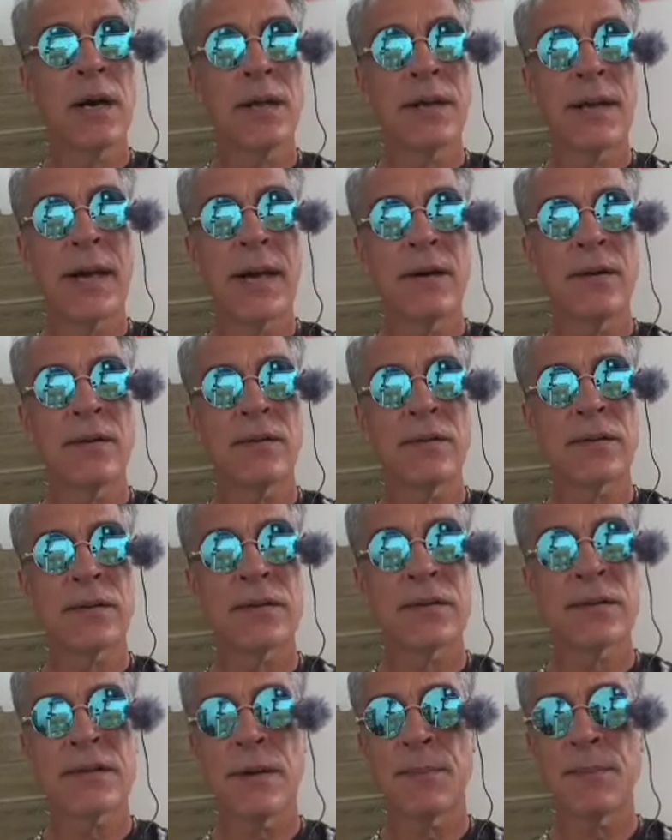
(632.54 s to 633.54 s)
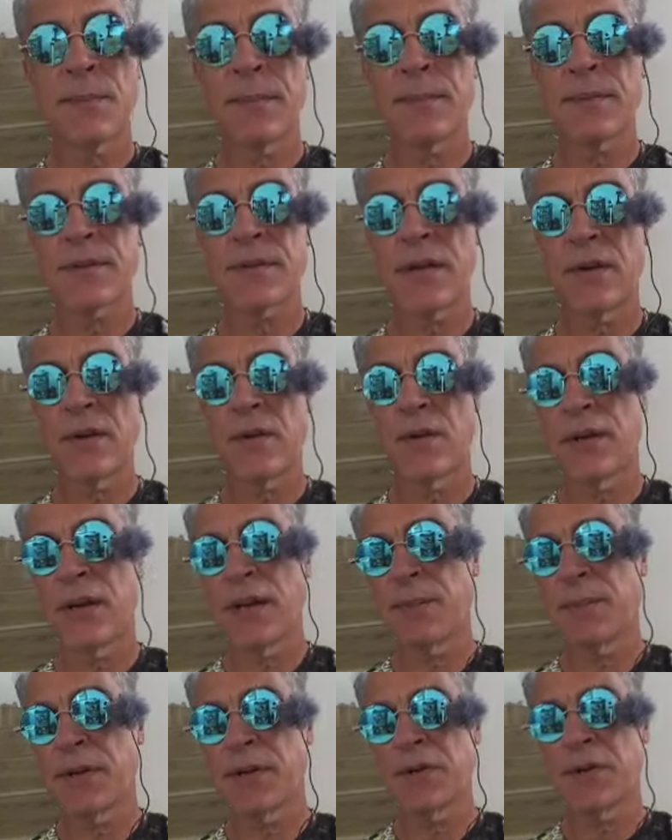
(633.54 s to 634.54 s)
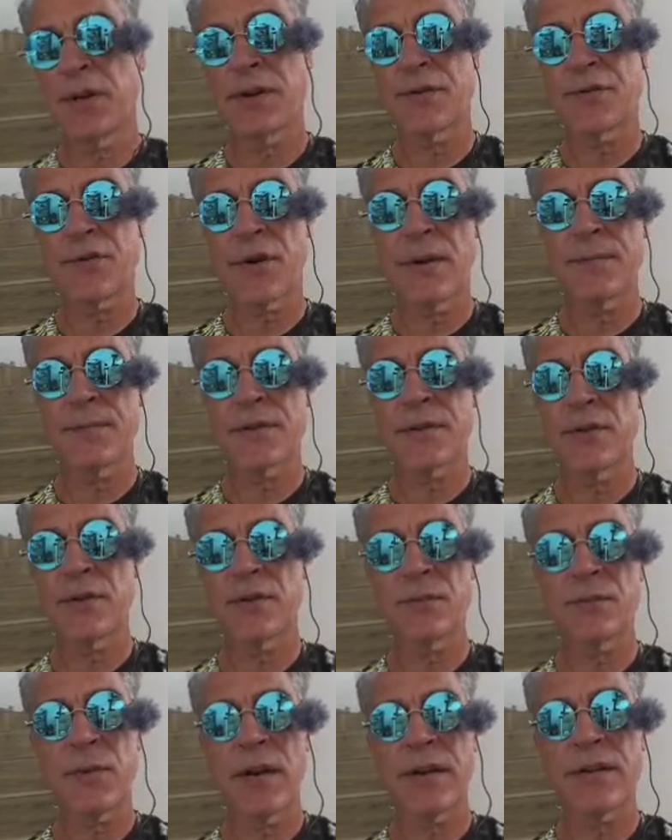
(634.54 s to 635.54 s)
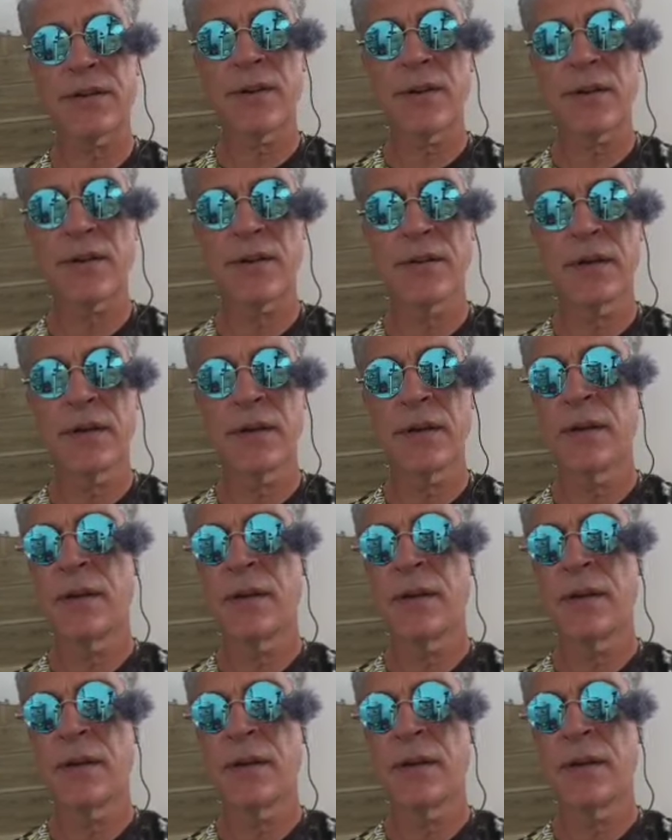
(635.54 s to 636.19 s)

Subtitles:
Now, some people said, "Oh yeah, but you got drums and those brakes aren't good."